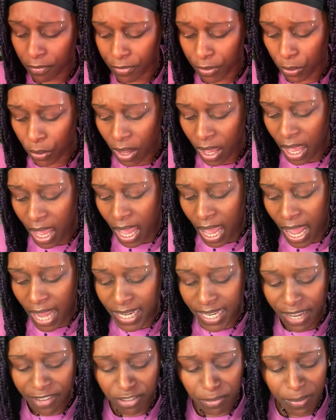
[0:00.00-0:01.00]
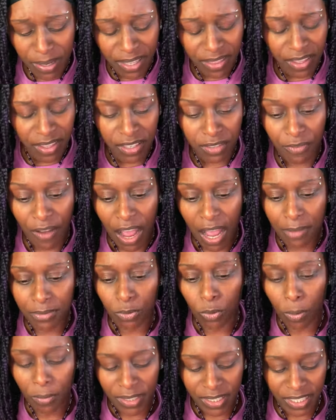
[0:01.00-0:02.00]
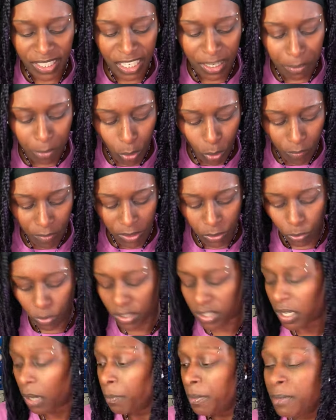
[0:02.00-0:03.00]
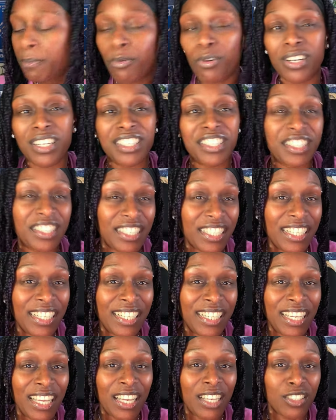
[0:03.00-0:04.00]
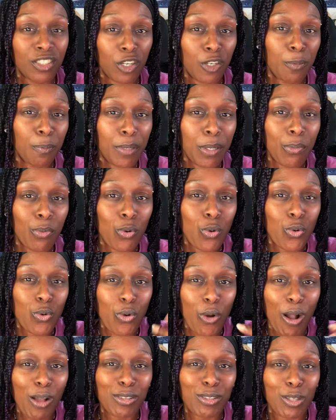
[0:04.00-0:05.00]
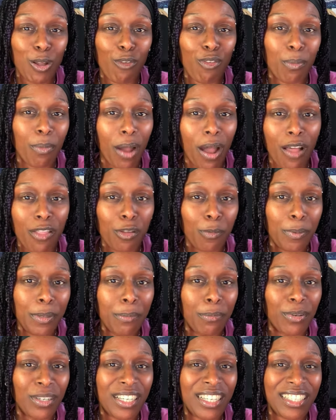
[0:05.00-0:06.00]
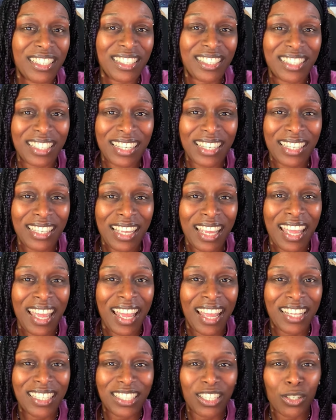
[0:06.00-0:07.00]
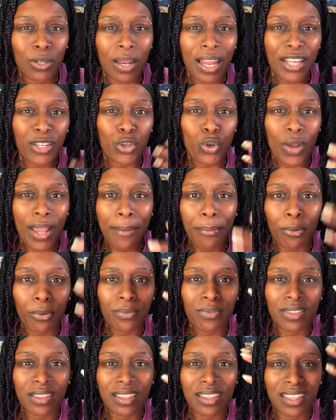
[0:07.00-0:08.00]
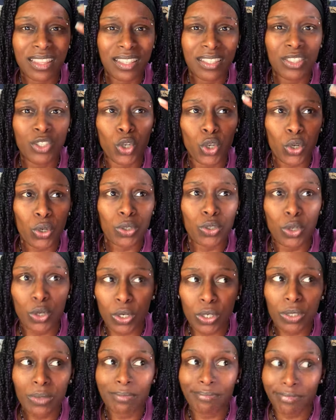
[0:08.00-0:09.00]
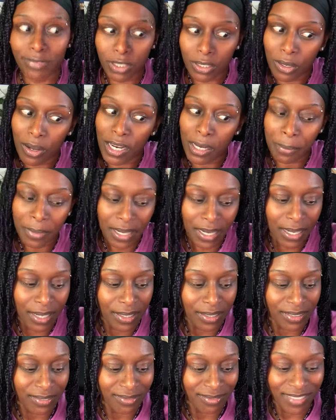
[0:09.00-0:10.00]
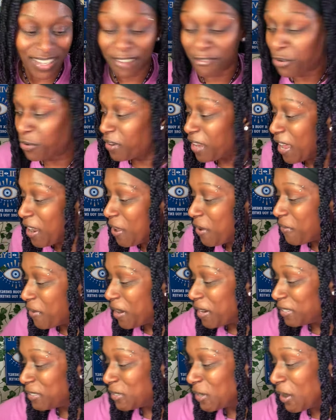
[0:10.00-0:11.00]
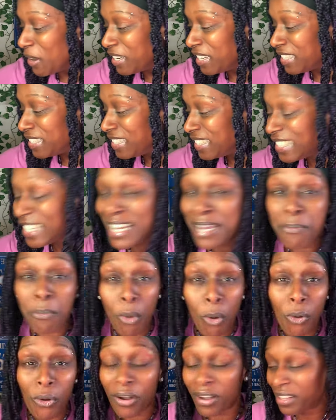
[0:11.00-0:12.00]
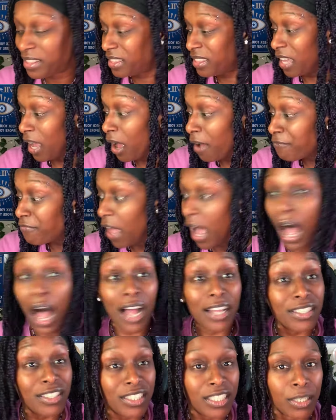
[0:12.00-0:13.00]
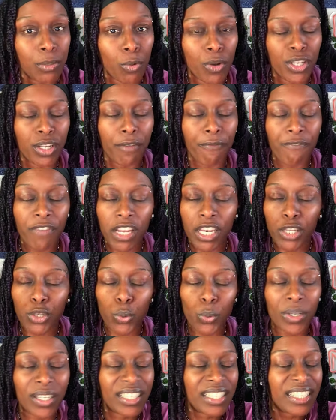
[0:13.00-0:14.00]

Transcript: of you. It gives me these vibes when we see movies where some people could see certain people who crossed over, but other people couldn't see. And, you know, like you're able, you're you're you're going to be if you're not already starting to see more of the unseen where you can feel it, you can